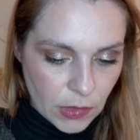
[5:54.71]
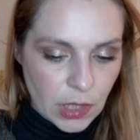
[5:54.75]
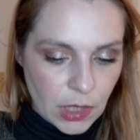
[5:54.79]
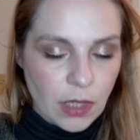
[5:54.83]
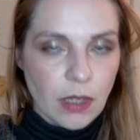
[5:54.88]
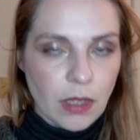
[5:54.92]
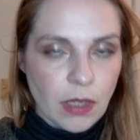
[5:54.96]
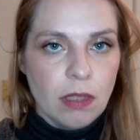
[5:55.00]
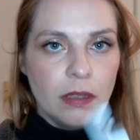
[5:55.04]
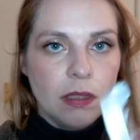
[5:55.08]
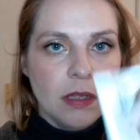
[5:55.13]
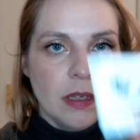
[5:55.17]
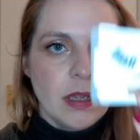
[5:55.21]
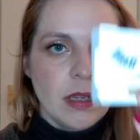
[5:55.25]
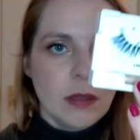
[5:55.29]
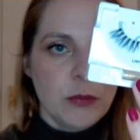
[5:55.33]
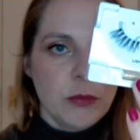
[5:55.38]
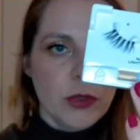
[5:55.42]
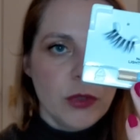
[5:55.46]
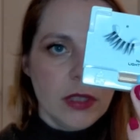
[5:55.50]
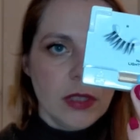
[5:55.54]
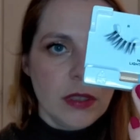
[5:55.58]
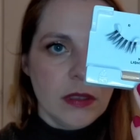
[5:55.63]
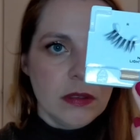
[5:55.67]
And they come
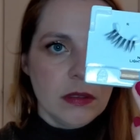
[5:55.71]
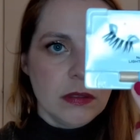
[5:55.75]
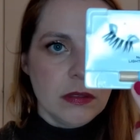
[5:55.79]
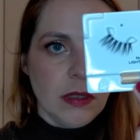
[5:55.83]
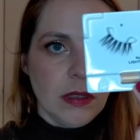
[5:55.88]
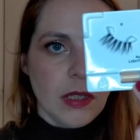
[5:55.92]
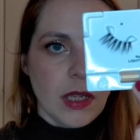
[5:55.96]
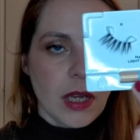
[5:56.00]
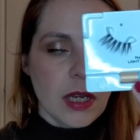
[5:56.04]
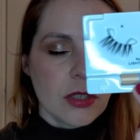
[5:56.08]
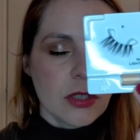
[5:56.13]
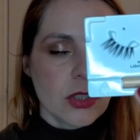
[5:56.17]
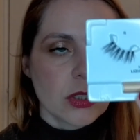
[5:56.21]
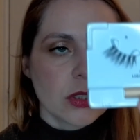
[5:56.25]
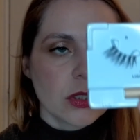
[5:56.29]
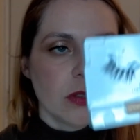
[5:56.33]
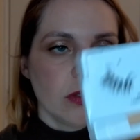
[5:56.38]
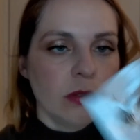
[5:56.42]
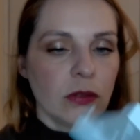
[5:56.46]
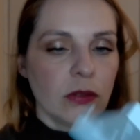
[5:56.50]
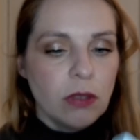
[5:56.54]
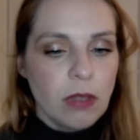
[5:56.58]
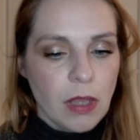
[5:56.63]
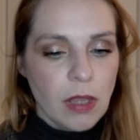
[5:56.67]
with a little lash
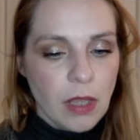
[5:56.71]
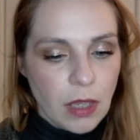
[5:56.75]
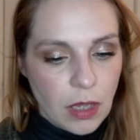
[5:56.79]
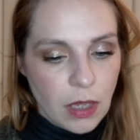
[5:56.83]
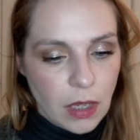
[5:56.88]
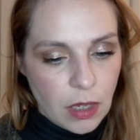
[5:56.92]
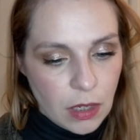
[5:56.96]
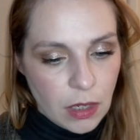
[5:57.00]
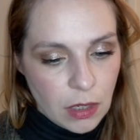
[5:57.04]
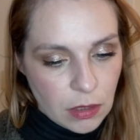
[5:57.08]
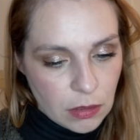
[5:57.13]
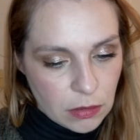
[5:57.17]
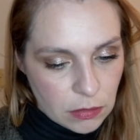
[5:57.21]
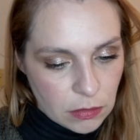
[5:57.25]
glue there.